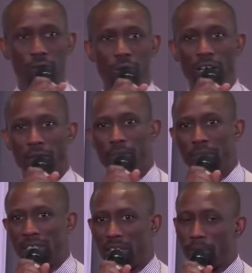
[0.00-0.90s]
If you
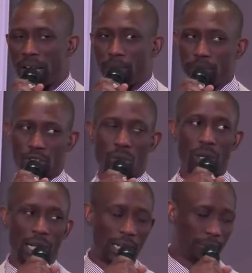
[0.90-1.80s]
are a deep Bible
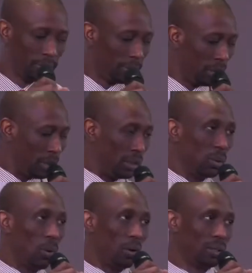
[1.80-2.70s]
scholar, you
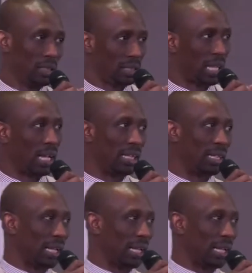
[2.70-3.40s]
will understand